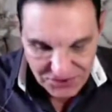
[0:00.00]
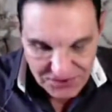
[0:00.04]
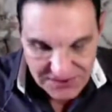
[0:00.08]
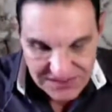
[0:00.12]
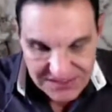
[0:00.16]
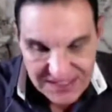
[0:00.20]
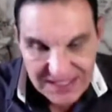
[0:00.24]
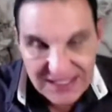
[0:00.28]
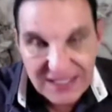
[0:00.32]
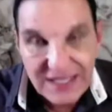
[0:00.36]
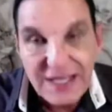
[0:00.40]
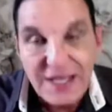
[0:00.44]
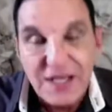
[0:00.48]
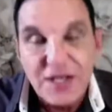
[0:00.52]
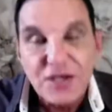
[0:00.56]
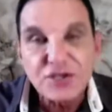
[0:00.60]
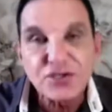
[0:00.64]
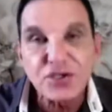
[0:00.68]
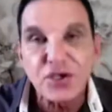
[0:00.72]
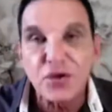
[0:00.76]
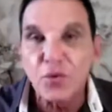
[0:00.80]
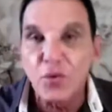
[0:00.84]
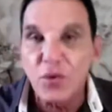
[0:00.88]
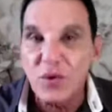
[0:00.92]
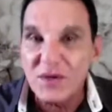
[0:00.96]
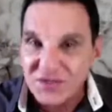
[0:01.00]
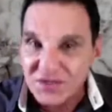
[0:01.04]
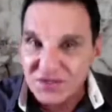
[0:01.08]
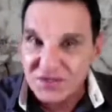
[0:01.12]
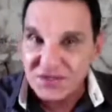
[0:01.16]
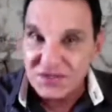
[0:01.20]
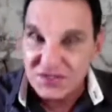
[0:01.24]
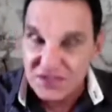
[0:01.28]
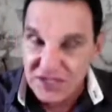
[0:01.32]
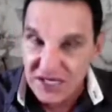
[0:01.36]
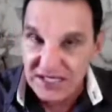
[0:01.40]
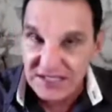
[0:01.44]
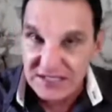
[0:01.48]
You see, so it
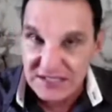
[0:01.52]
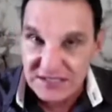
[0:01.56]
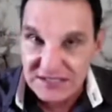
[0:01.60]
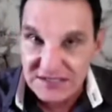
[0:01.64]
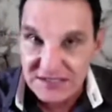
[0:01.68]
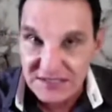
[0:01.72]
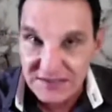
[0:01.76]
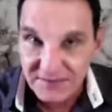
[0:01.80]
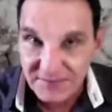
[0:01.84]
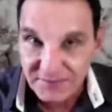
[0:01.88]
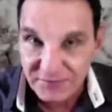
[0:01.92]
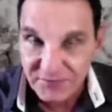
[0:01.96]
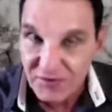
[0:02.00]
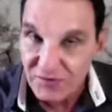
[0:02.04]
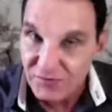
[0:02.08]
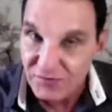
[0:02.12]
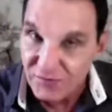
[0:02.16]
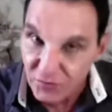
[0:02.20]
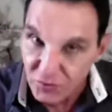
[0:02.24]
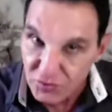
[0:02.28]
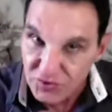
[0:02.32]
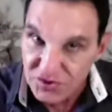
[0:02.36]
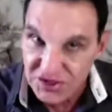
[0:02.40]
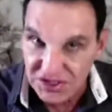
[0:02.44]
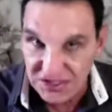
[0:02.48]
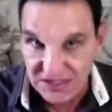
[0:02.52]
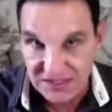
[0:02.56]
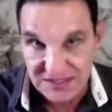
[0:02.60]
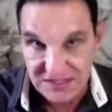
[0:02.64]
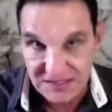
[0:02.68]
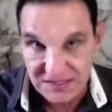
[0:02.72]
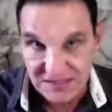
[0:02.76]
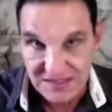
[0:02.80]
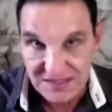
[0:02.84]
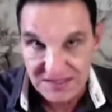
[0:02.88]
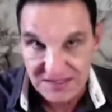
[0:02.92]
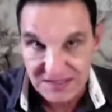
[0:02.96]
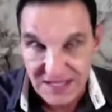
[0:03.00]
wasn't just for
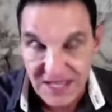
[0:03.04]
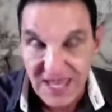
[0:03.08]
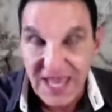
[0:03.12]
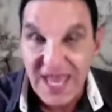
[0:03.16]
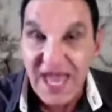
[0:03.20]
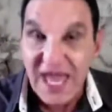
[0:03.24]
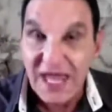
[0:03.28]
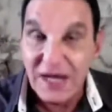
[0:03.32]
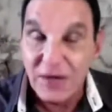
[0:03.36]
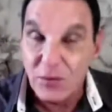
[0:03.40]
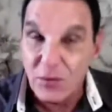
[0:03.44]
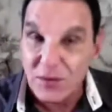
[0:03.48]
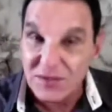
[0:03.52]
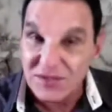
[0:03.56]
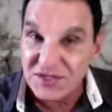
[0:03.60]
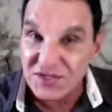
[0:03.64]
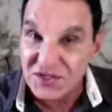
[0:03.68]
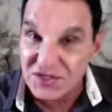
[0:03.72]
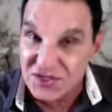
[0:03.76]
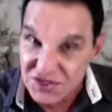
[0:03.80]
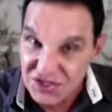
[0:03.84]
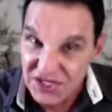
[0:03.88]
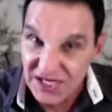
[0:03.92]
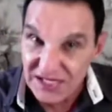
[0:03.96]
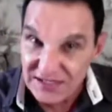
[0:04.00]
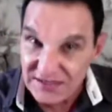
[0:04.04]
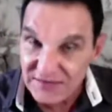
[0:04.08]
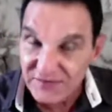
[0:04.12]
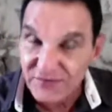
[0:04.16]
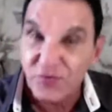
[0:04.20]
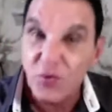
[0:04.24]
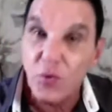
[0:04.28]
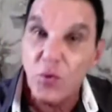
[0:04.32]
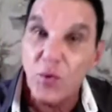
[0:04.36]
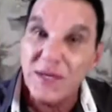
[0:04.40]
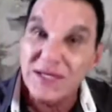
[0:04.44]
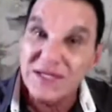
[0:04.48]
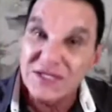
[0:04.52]
Jesus, and it wasn't just
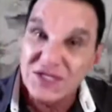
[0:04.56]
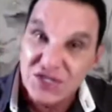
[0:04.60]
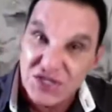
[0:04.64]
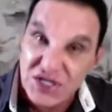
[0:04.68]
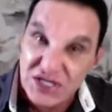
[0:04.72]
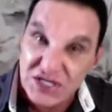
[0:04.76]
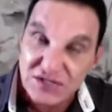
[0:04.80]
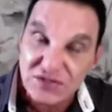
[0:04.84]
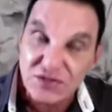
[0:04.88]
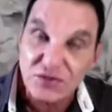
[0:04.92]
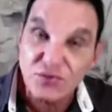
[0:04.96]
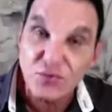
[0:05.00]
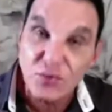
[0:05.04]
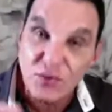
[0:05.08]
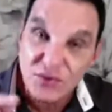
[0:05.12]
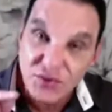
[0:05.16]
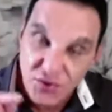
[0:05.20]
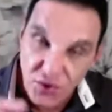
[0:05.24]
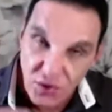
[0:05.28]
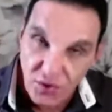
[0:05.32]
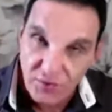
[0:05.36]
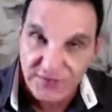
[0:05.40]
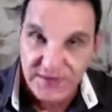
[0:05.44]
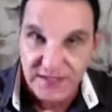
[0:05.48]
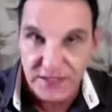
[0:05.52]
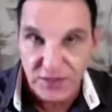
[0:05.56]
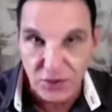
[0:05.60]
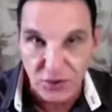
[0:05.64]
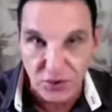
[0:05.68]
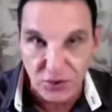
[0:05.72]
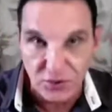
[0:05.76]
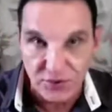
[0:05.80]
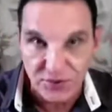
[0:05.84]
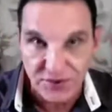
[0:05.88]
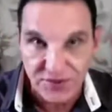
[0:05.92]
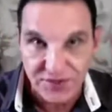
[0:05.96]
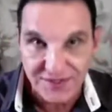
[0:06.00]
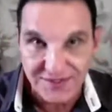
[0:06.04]
for when Jesus was on the
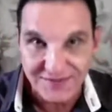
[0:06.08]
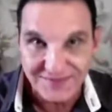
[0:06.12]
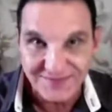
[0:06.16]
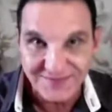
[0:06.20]
earth.